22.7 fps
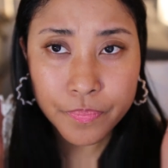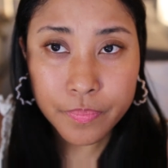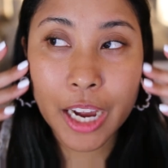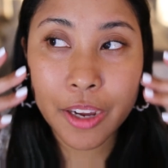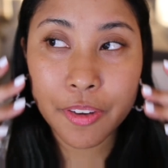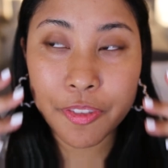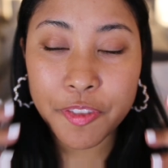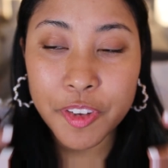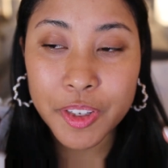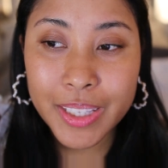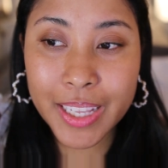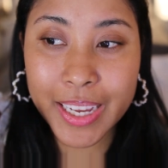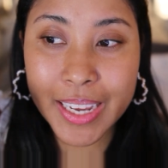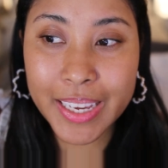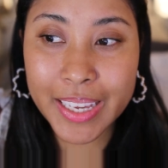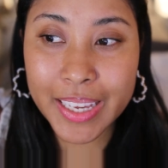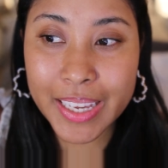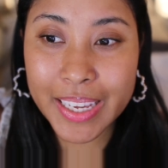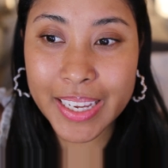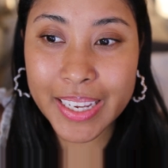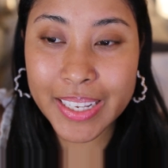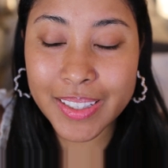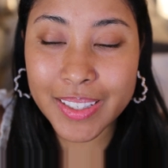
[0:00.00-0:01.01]
I feel
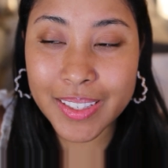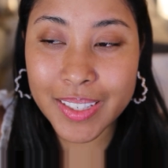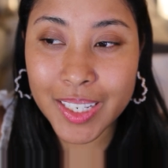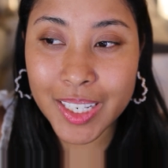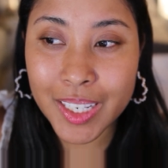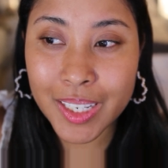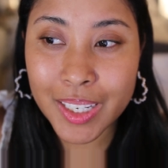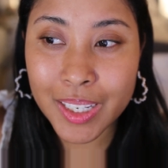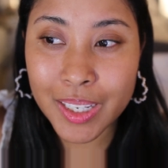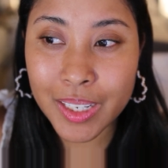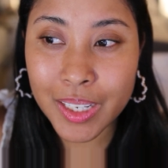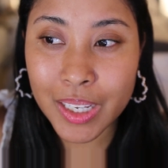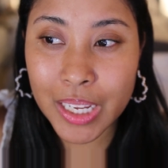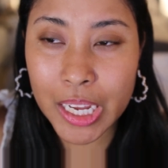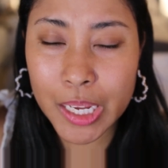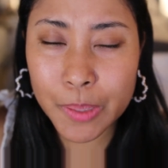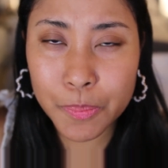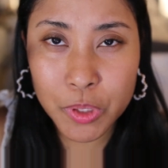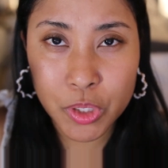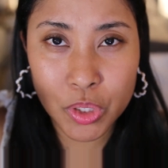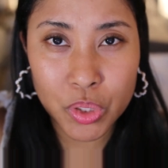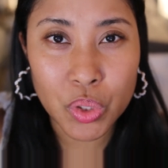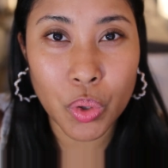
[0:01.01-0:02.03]
like it
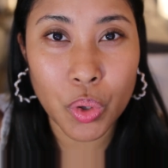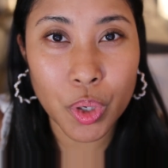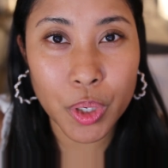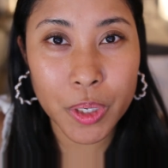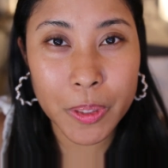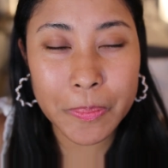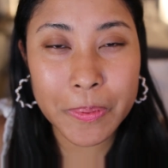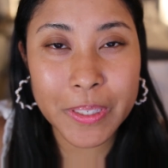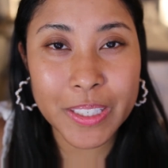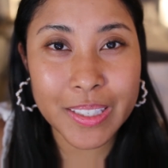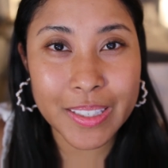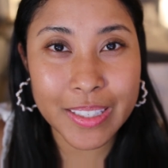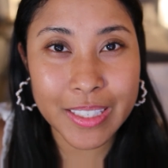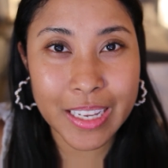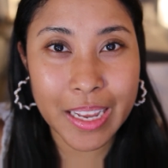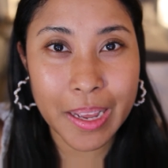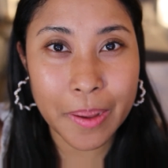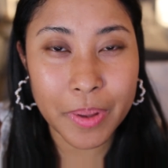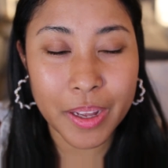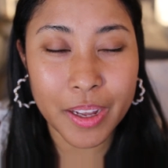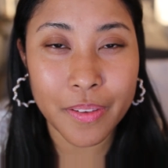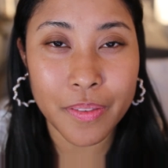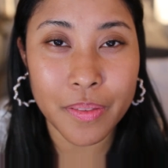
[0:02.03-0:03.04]
absorbed
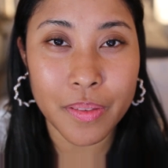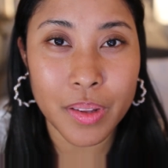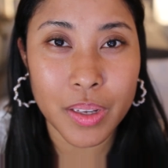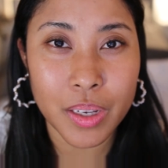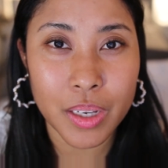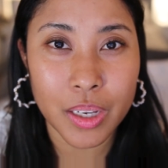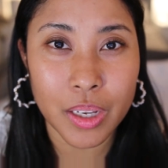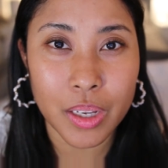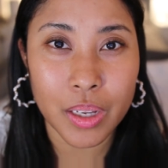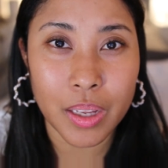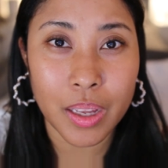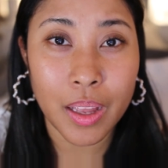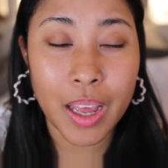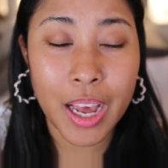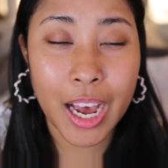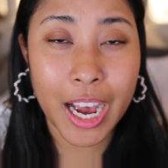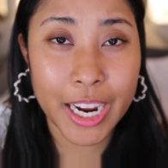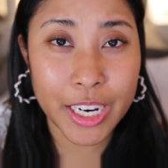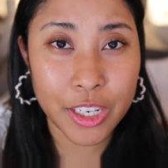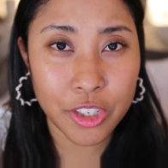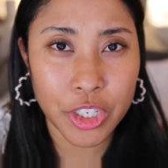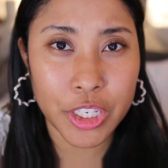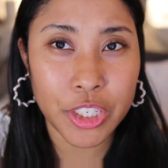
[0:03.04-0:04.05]
some of the
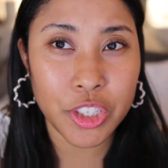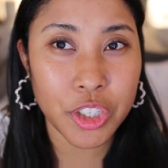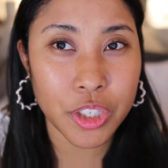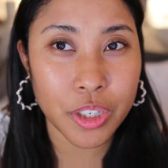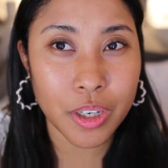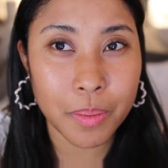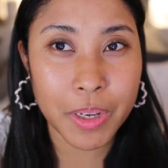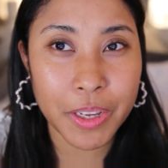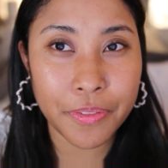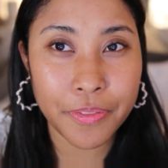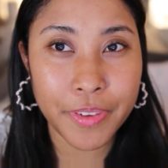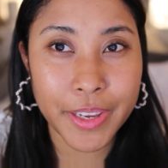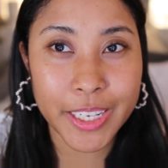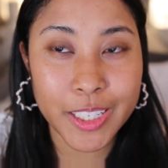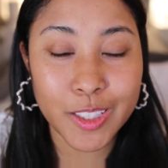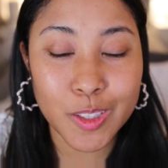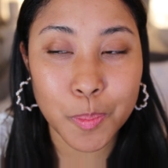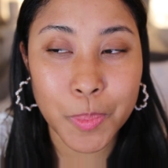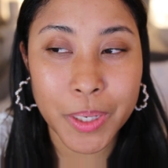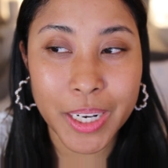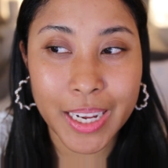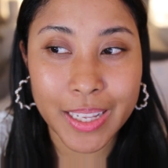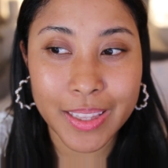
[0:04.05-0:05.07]
hydration on my
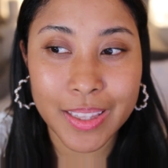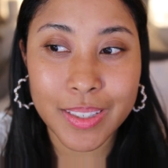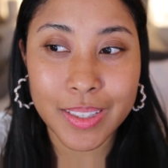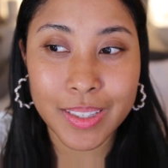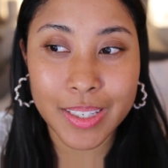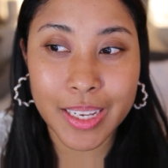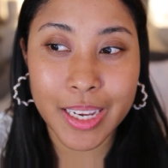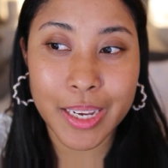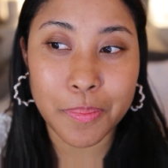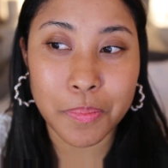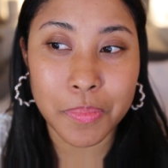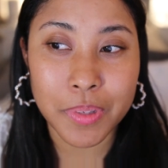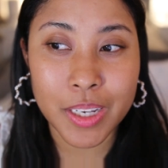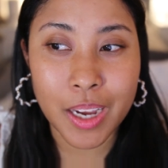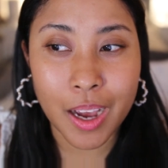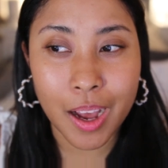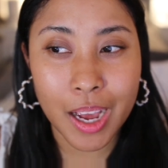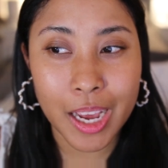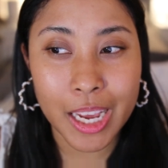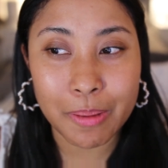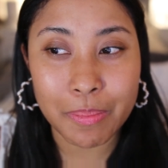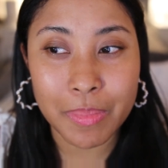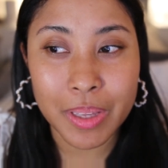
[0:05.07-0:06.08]
face, but at the same
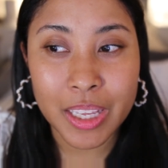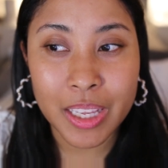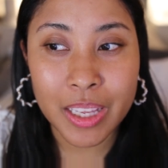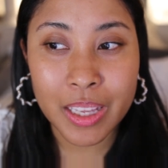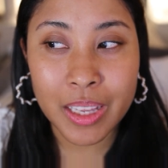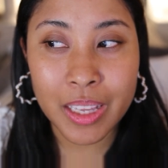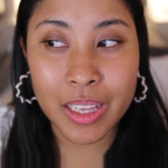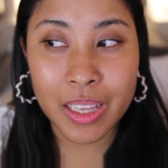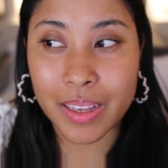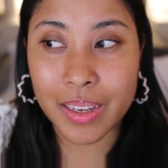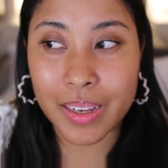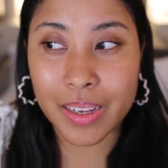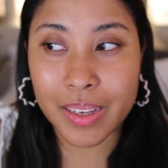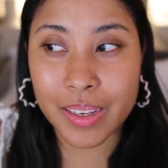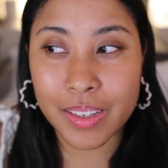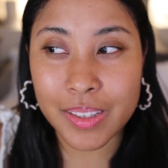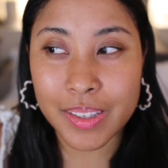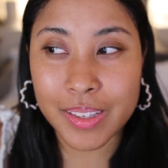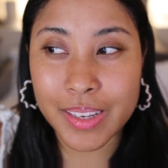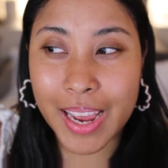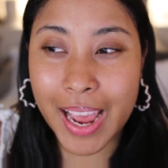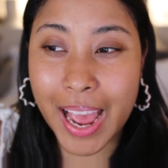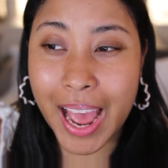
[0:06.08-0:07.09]
time
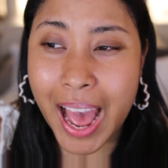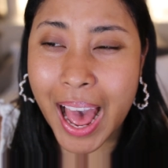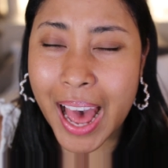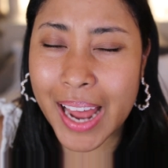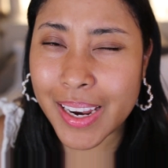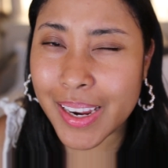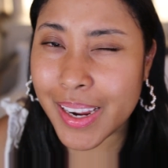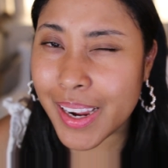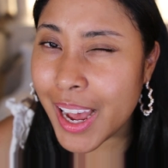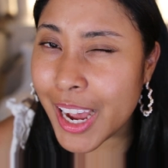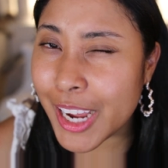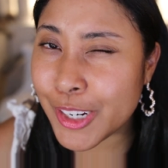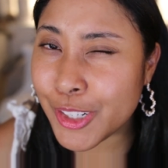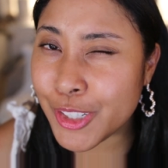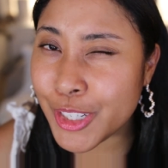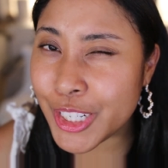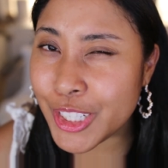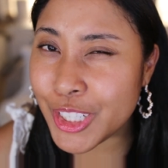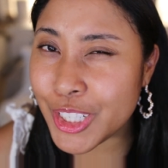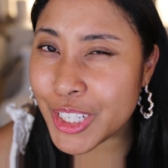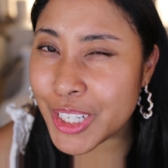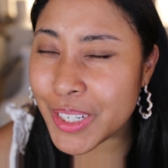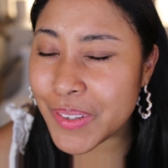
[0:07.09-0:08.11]
is adding
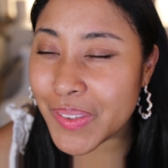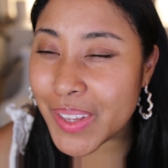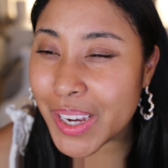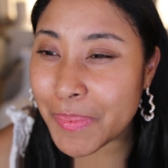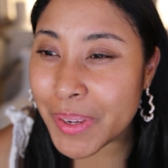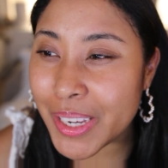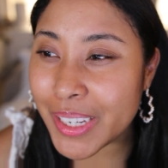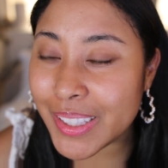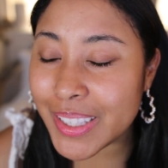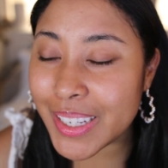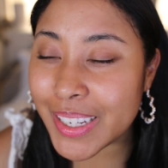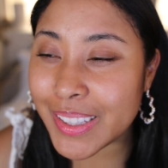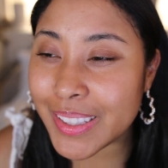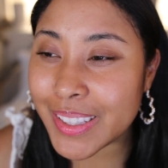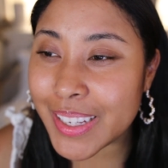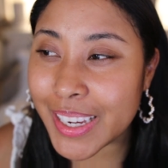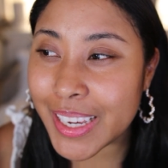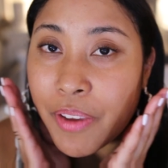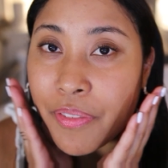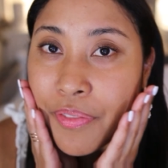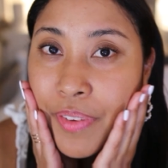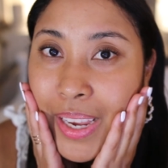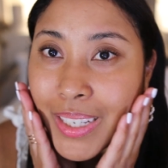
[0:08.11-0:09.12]
hydration, if that makes sense.
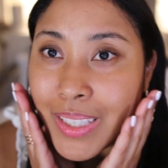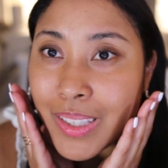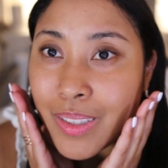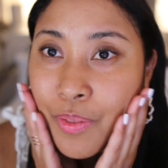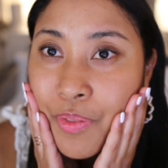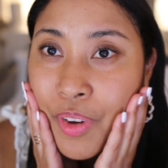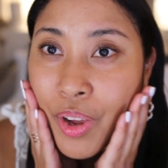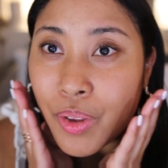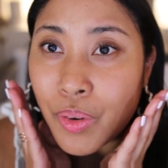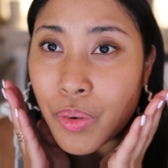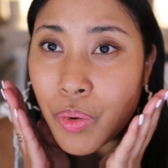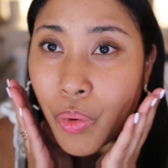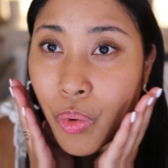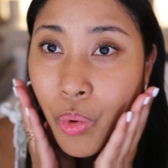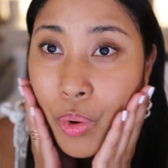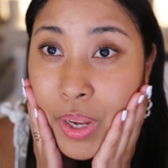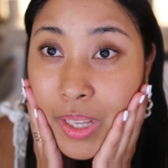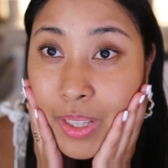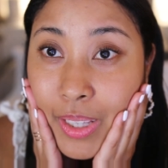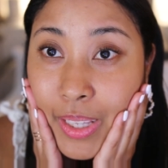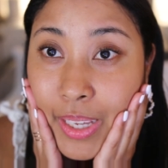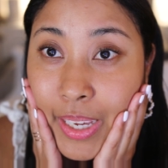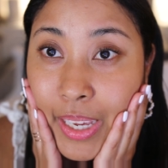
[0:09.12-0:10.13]
My face felt
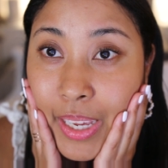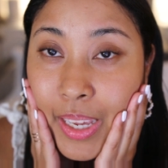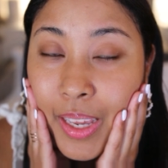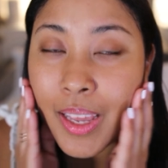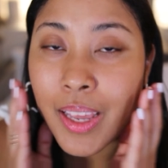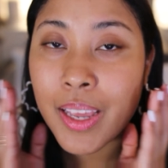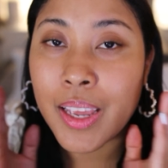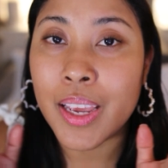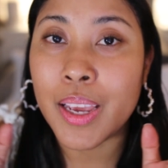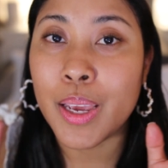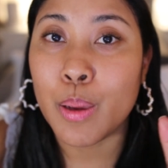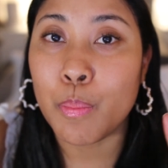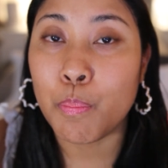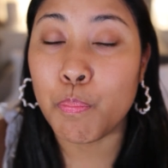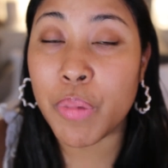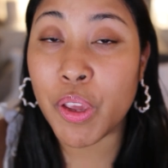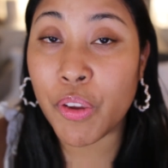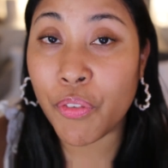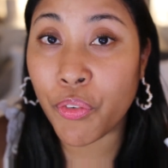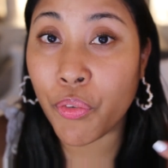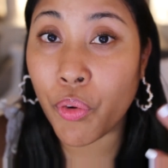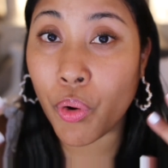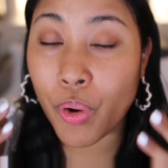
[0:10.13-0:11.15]
oily
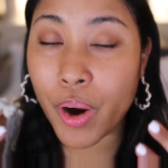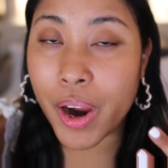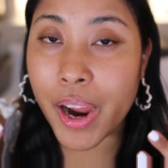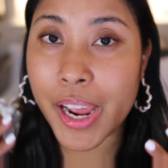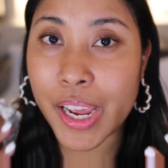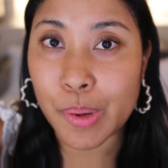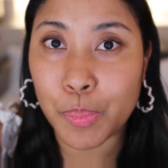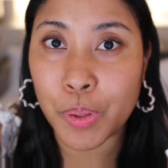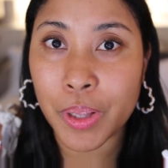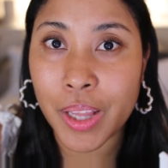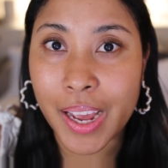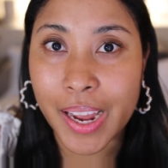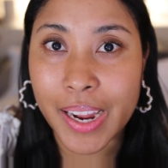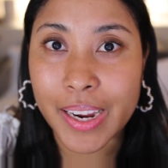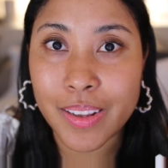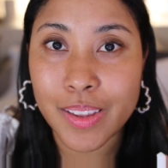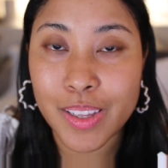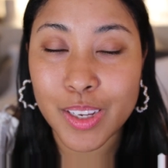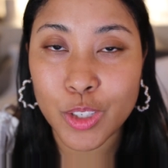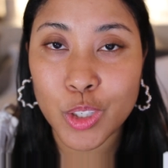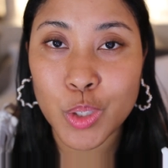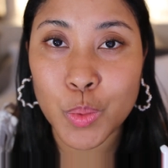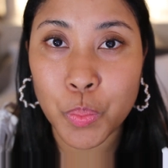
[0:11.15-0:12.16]
before I
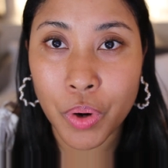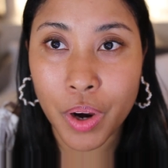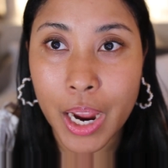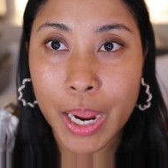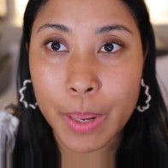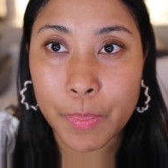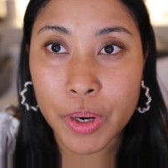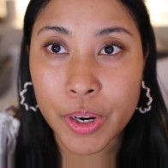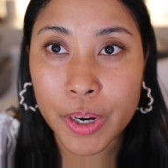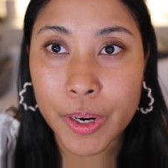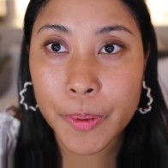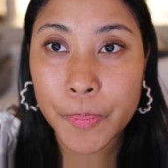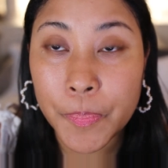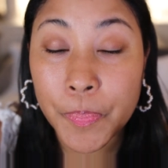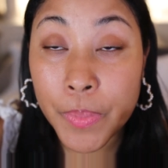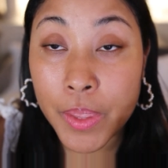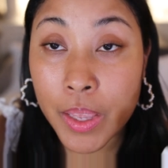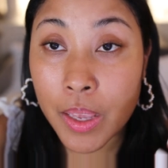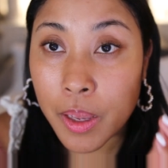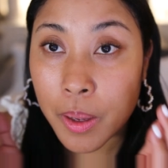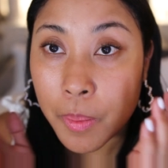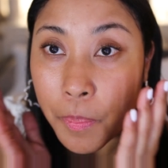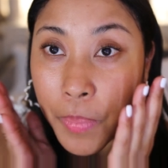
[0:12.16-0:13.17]
applied this primer,
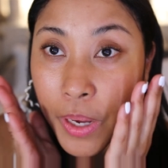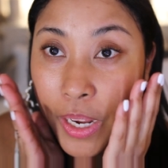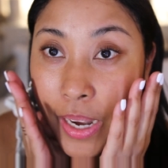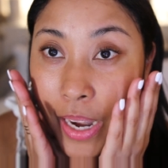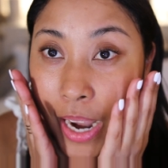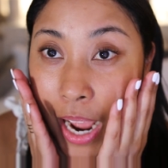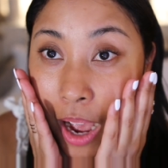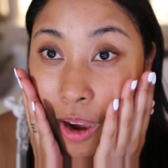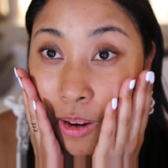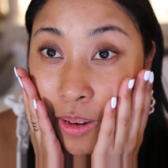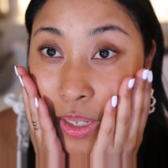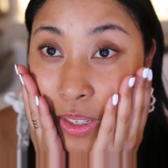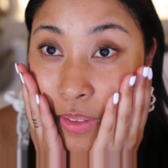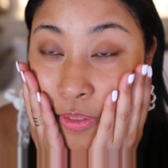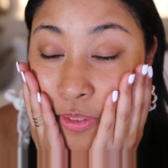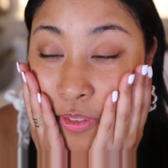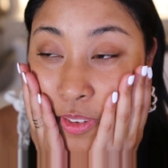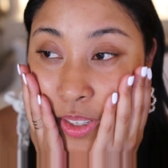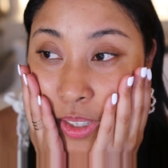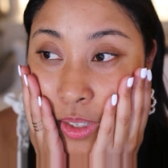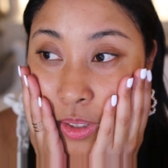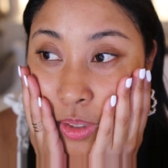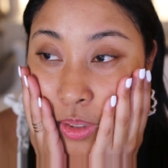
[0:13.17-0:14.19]
but now it
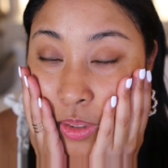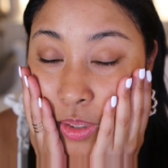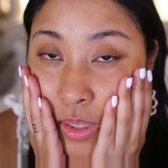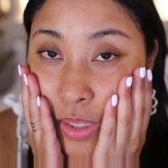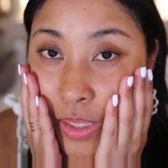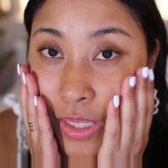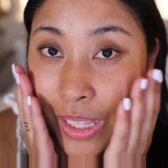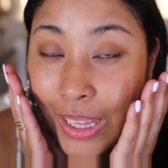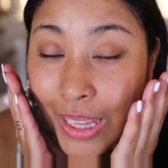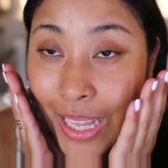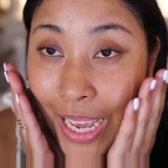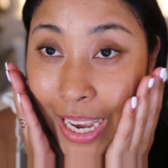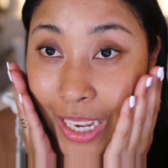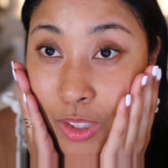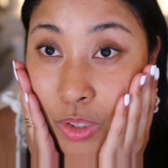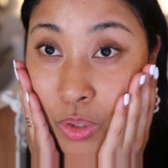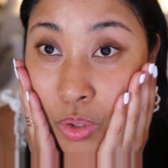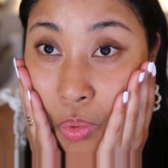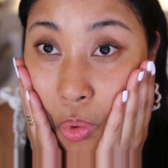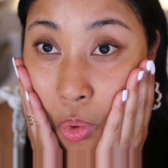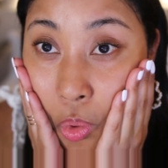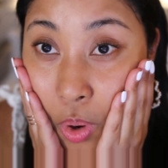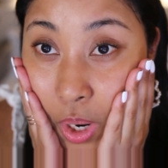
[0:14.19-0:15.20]
feels
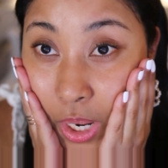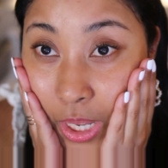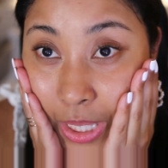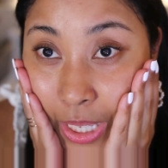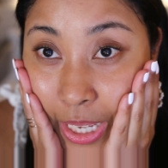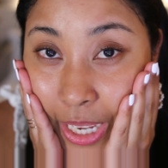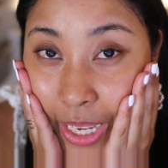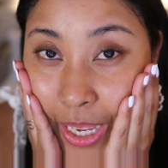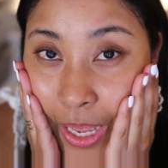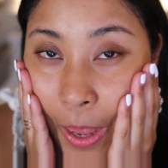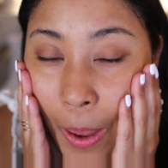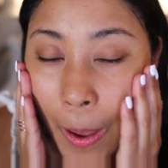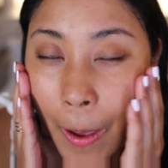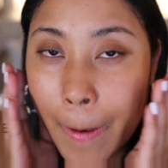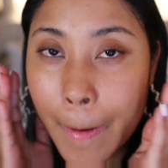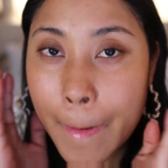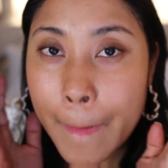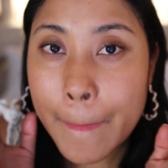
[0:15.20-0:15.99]
less oily,